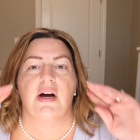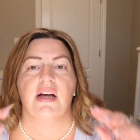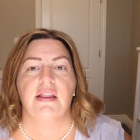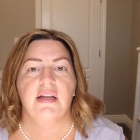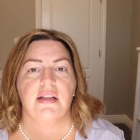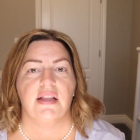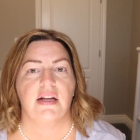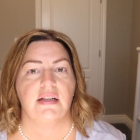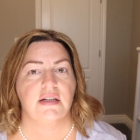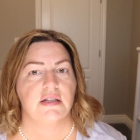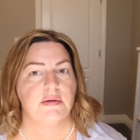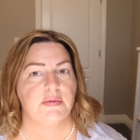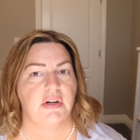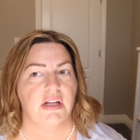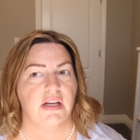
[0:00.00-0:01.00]
I think that
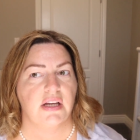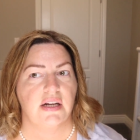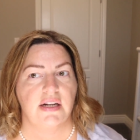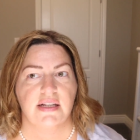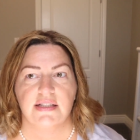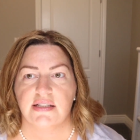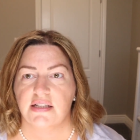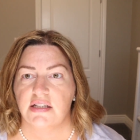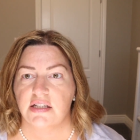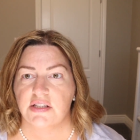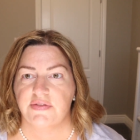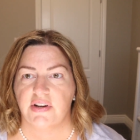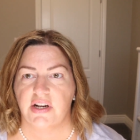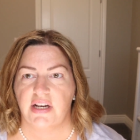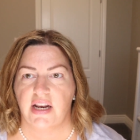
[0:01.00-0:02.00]
looks pretty good. It still looks
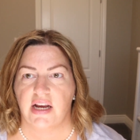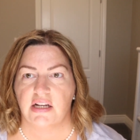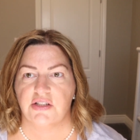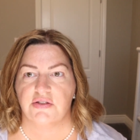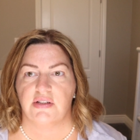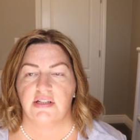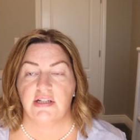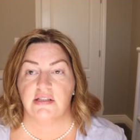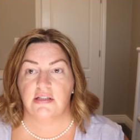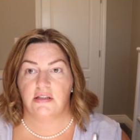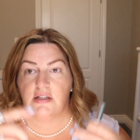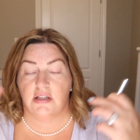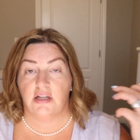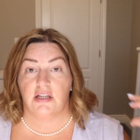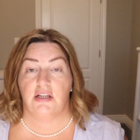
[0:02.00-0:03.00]
very natural. It doesn't
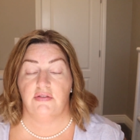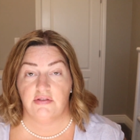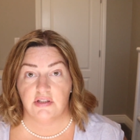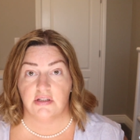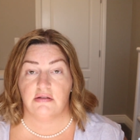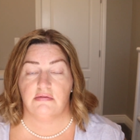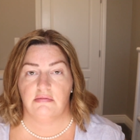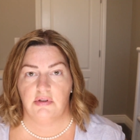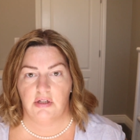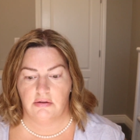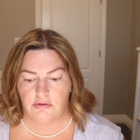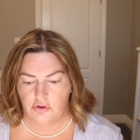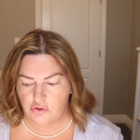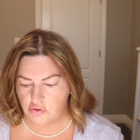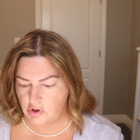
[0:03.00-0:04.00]
look like you've just, you
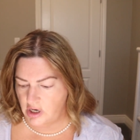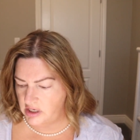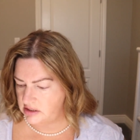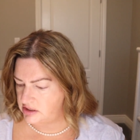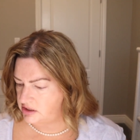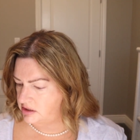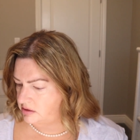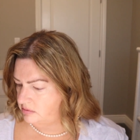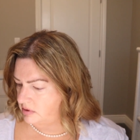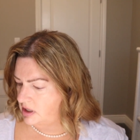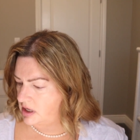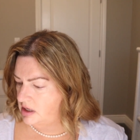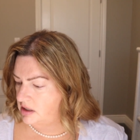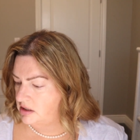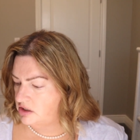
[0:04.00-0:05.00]
know, drawn two
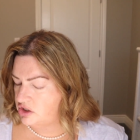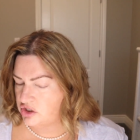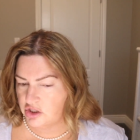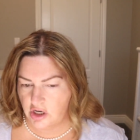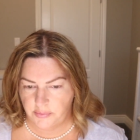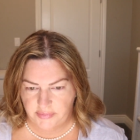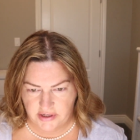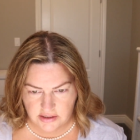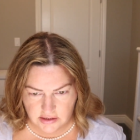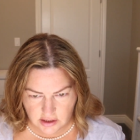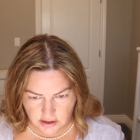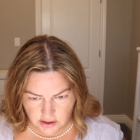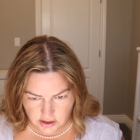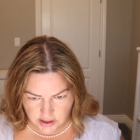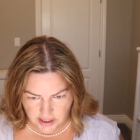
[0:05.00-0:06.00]
Sharpies
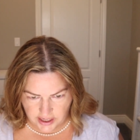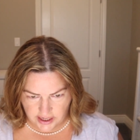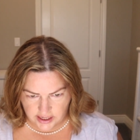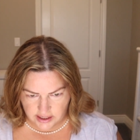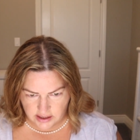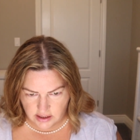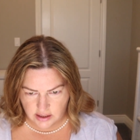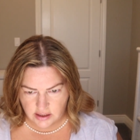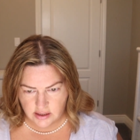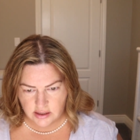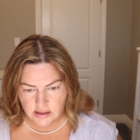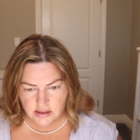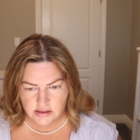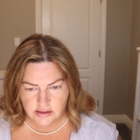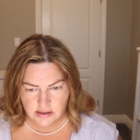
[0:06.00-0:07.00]
on your head.
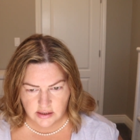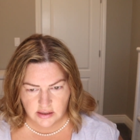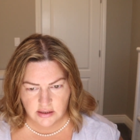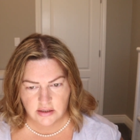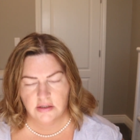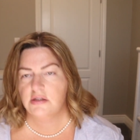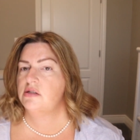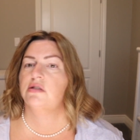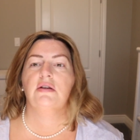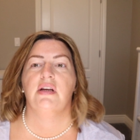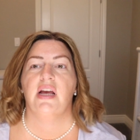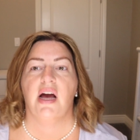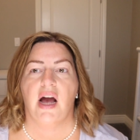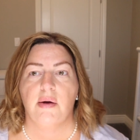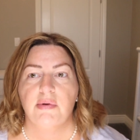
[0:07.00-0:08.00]
So
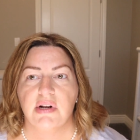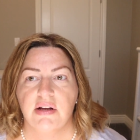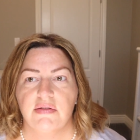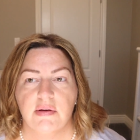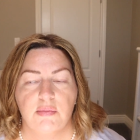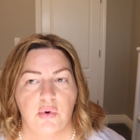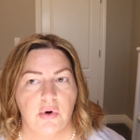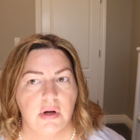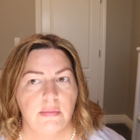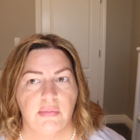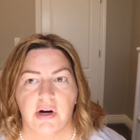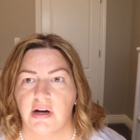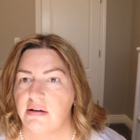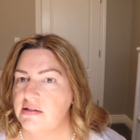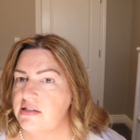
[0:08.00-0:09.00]
yeah, I would give the boy
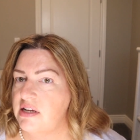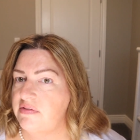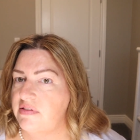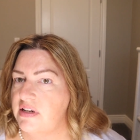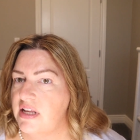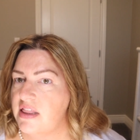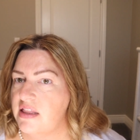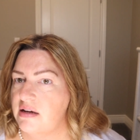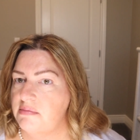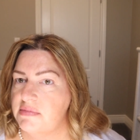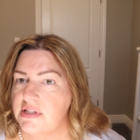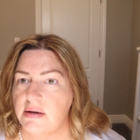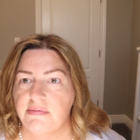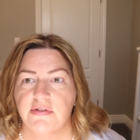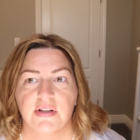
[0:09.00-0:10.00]
brow a definite thumbs
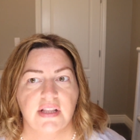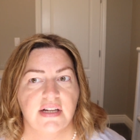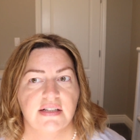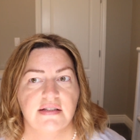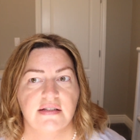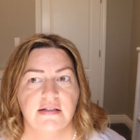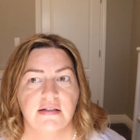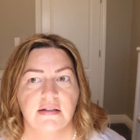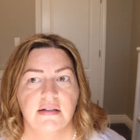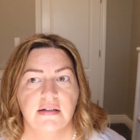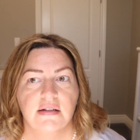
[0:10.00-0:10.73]
up for this.